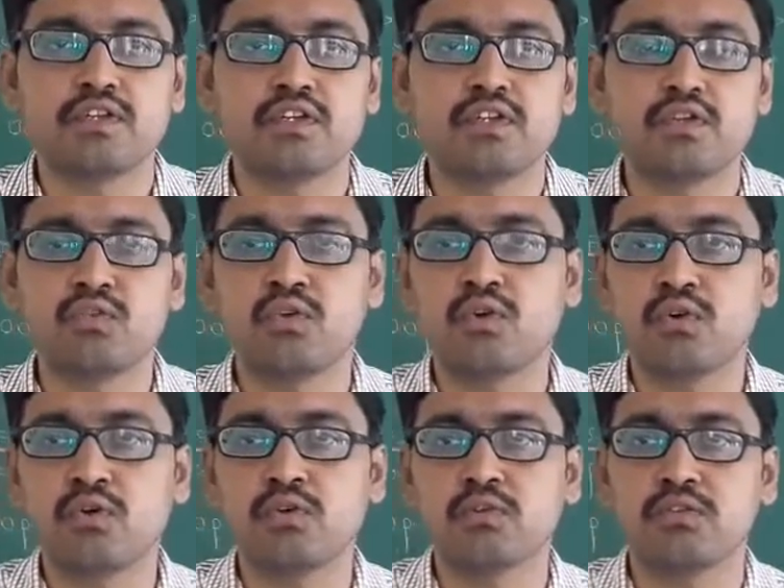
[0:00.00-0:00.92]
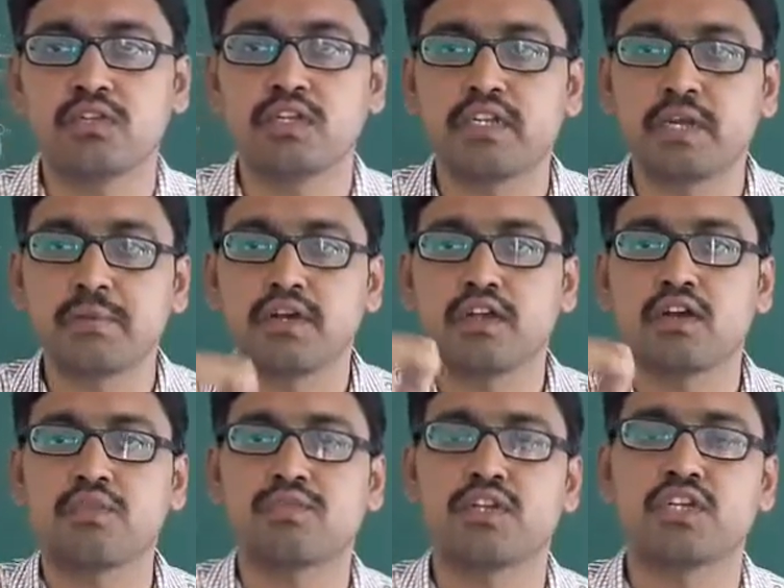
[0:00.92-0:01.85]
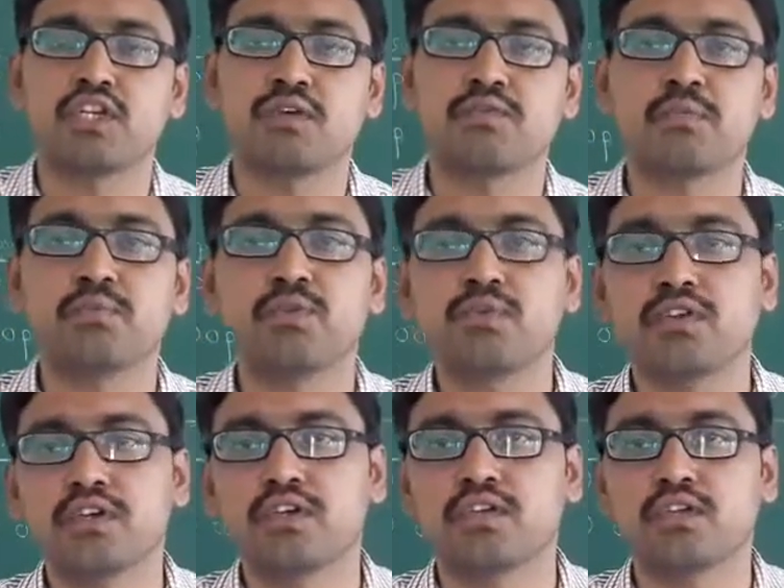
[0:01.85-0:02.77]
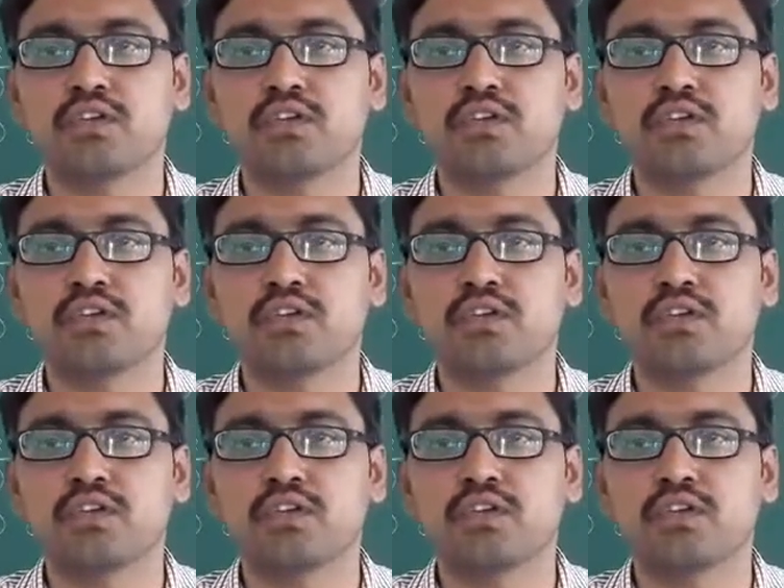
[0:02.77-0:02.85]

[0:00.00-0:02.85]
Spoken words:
you know the typical configuration of computer,